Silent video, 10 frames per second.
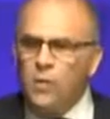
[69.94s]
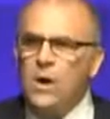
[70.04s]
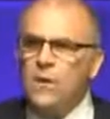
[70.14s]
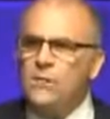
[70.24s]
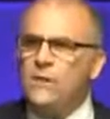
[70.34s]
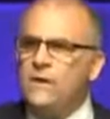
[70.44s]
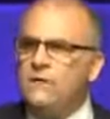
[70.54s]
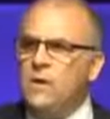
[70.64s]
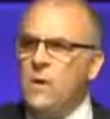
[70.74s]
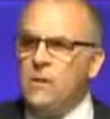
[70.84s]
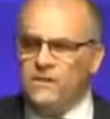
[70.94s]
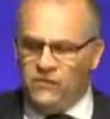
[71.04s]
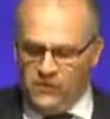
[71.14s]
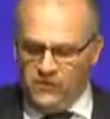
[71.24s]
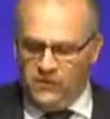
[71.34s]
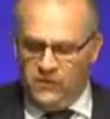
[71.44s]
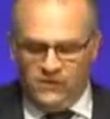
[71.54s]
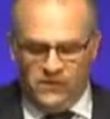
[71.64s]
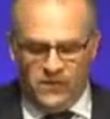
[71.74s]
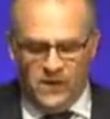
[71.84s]
a world full of new
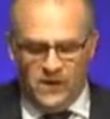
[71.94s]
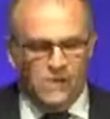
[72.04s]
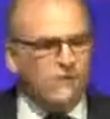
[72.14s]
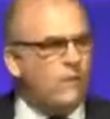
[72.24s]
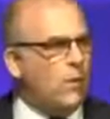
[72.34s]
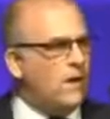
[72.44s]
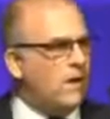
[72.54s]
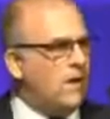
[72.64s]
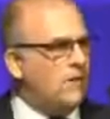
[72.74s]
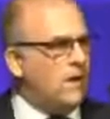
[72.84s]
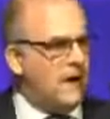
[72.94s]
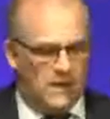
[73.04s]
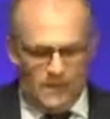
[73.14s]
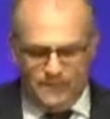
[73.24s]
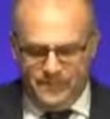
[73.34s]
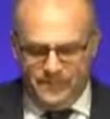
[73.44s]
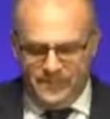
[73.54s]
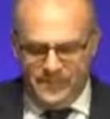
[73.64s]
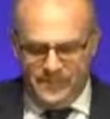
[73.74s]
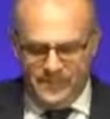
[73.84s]
opportunities for the United Kingdom,
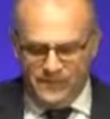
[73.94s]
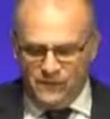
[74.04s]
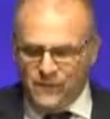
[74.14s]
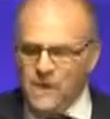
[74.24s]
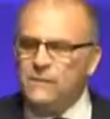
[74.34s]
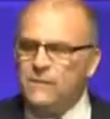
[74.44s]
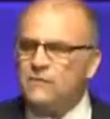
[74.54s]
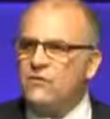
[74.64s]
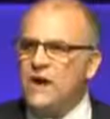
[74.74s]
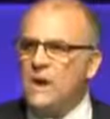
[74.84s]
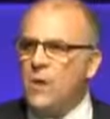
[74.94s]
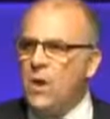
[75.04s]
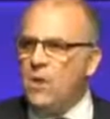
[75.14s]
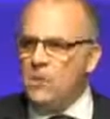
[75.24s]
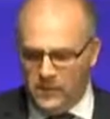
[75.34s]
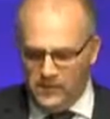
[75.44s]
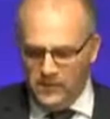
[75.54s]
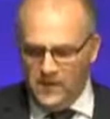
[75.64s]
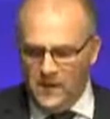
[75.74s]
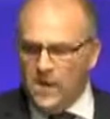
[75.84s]
free from the stranglehold
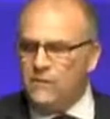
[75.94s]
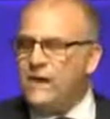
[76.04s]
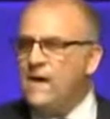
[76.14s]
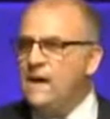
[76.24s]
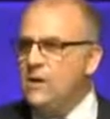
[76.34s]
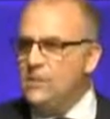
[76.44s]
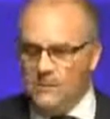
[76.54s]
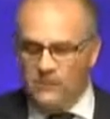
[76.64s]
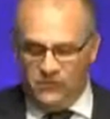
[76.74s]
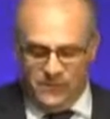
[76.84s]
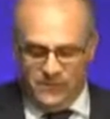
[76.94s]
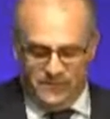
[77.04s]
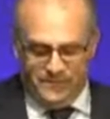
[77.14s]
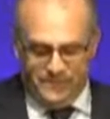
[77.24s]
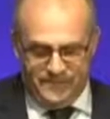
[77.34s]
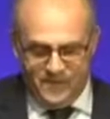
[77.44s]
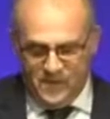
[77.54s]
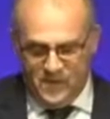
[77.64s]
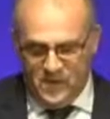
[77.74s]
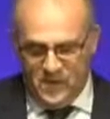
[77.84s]
of EU membership.
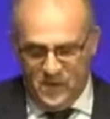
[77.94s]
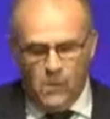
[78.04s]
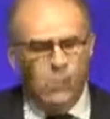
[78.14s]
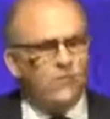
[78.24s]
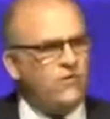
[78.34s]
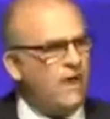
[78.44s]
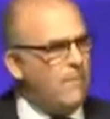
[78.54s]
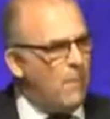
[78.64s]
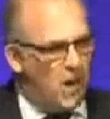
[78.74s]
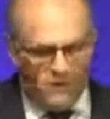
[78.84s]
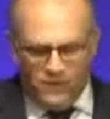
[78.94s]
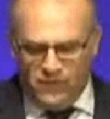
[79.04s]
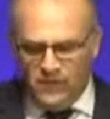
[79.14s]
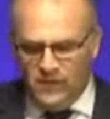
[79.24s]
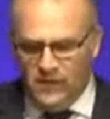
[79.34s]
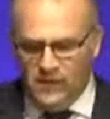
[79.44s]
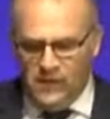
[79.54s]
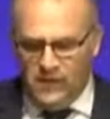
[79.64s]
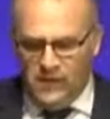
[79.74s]
I want to share my vision